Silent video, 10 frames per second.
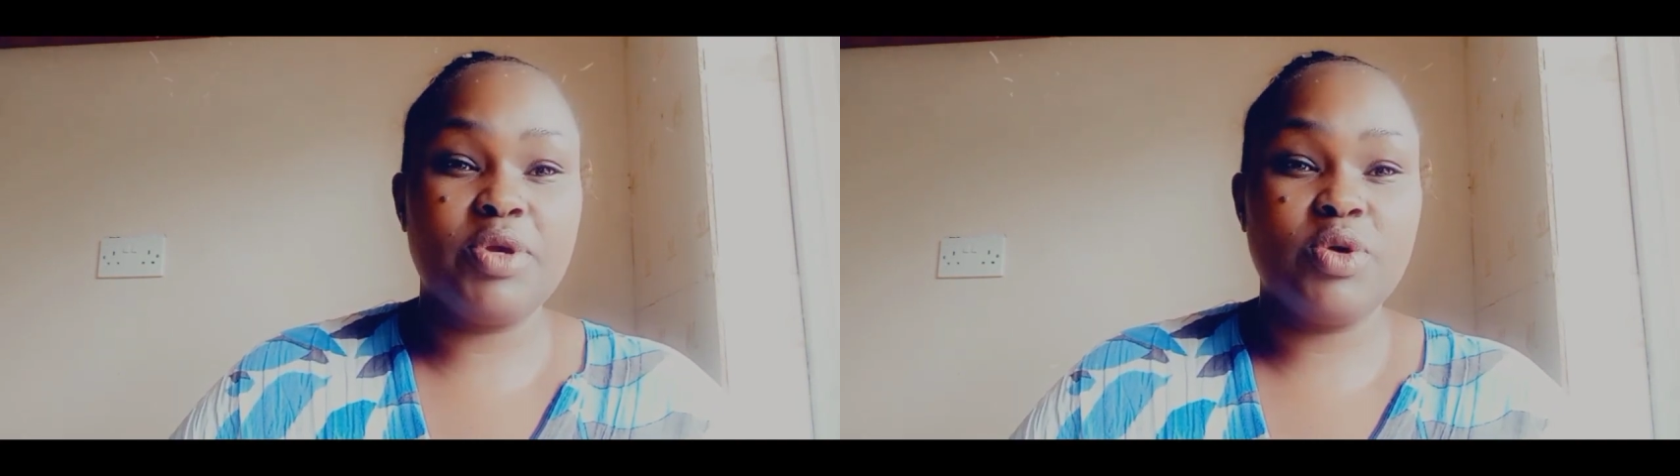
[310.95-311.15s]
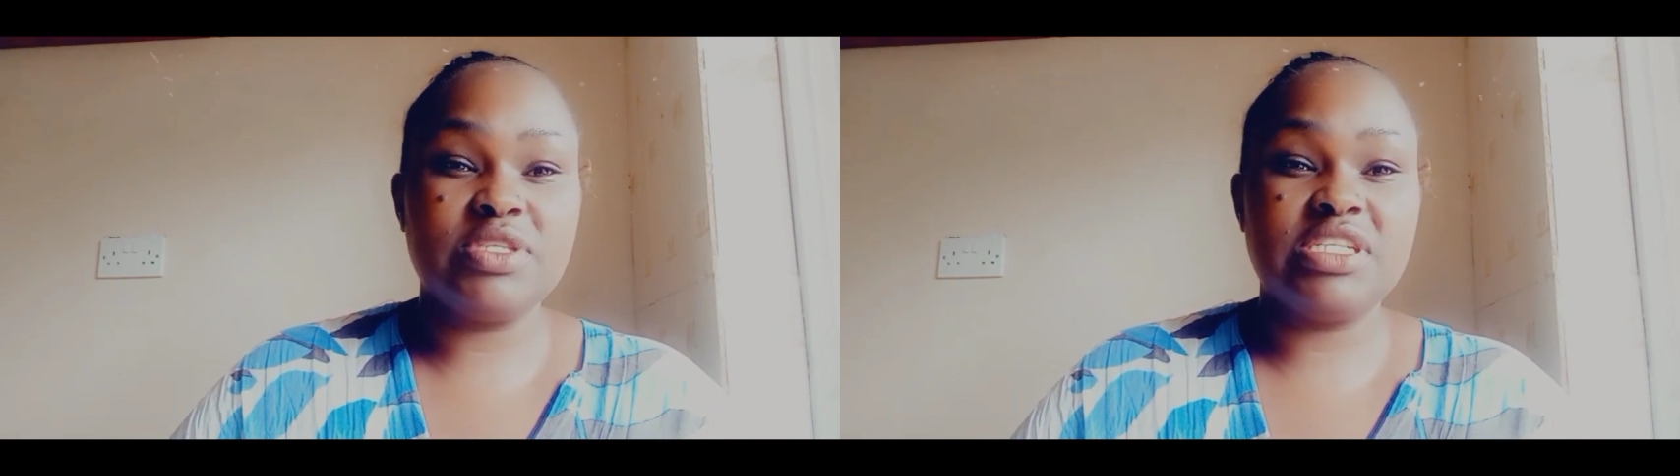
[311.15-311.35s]

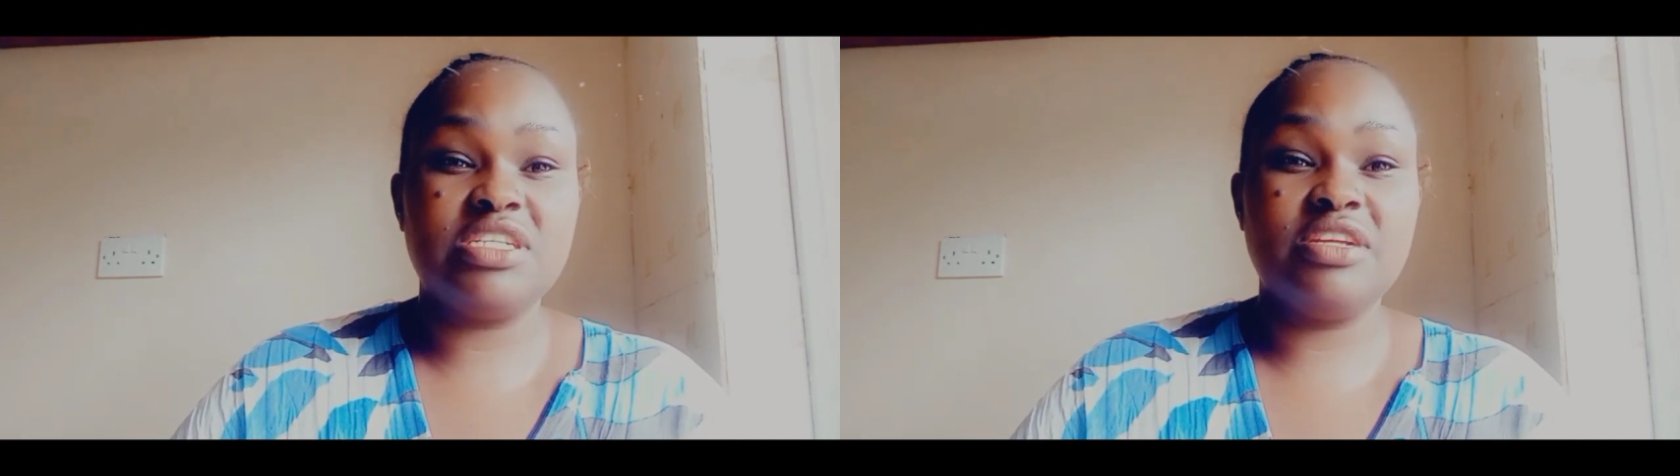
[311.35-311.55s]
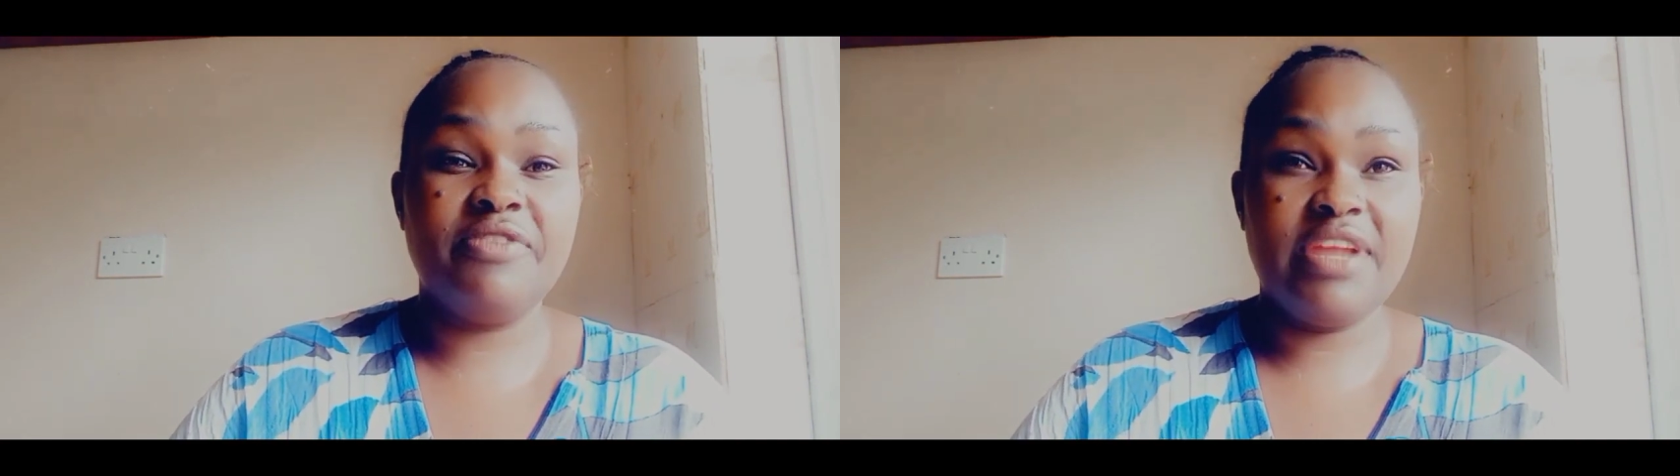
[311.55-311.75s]
because
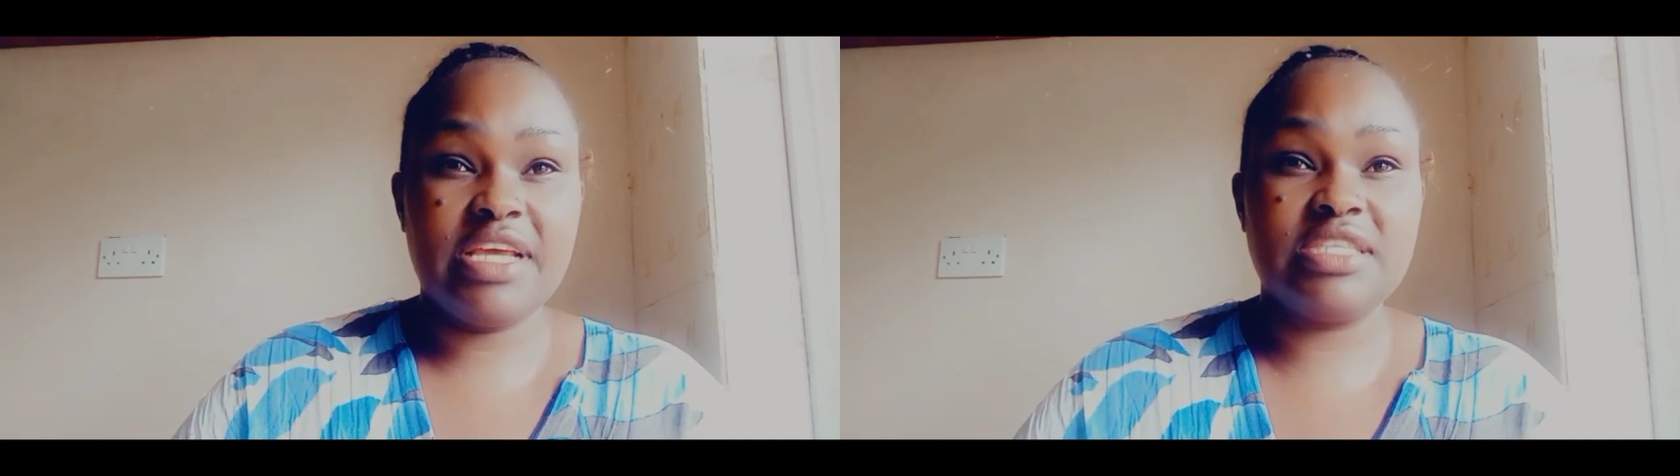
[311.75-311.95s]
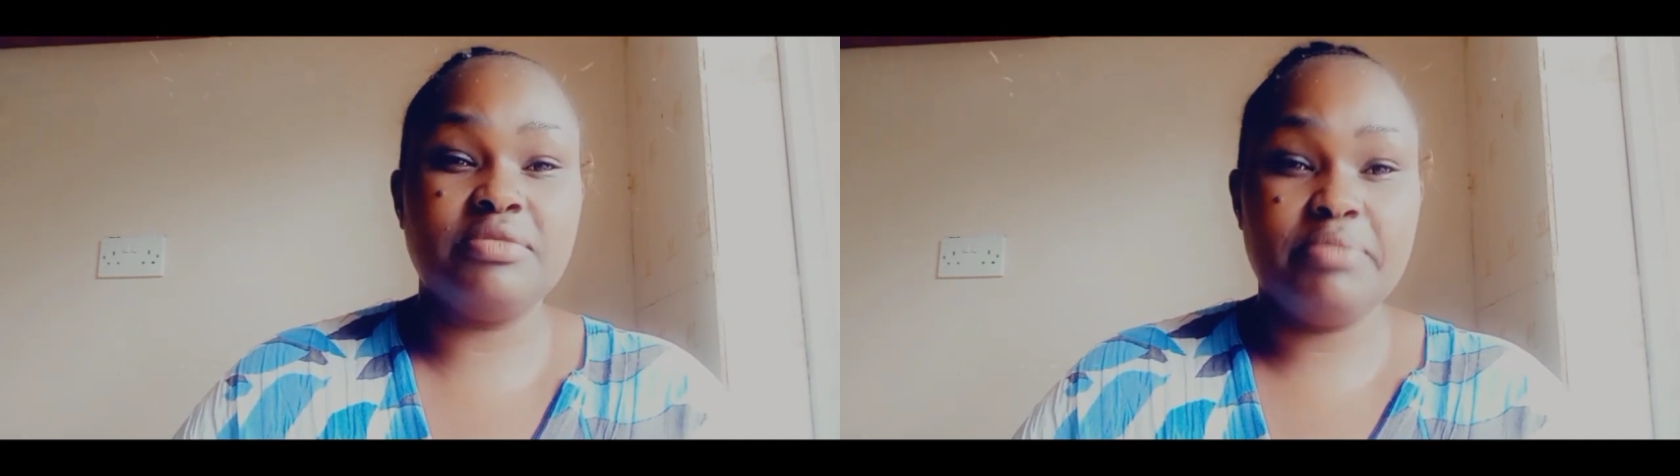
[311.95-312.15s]
it
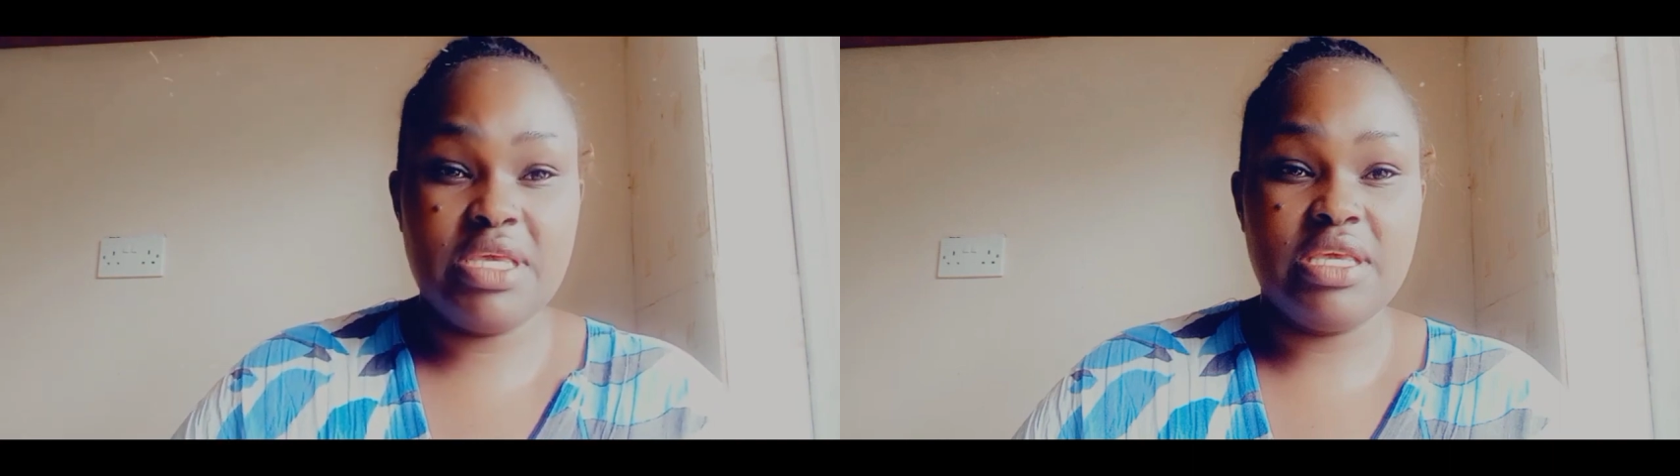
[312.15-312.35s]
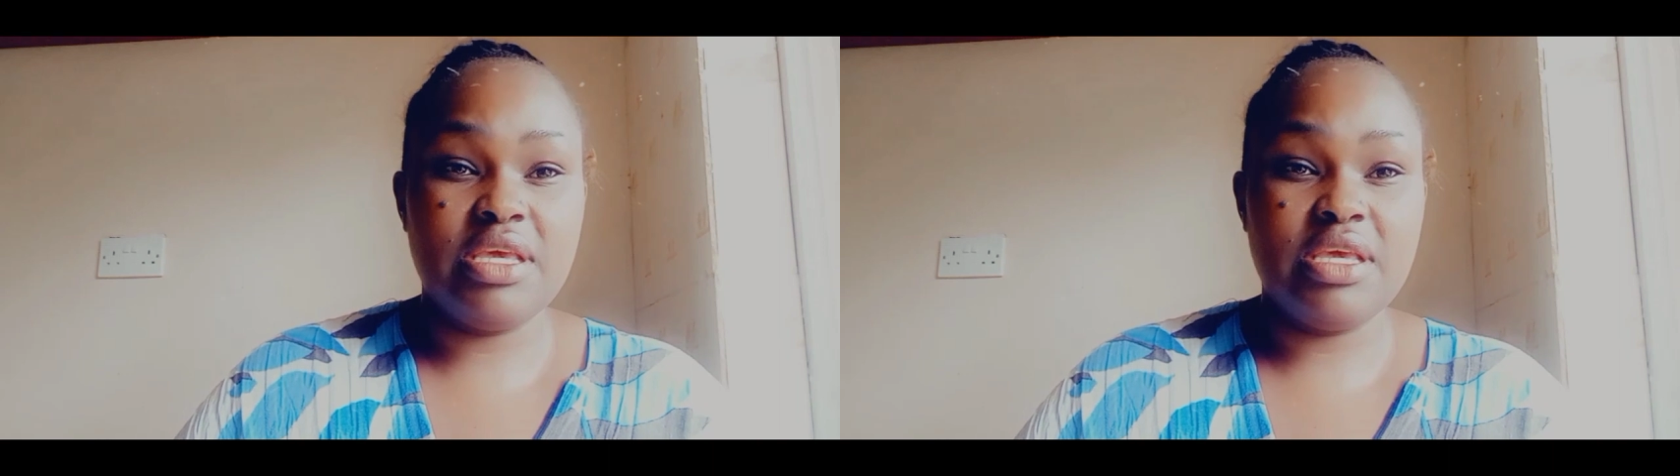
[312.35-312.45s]
reflects me.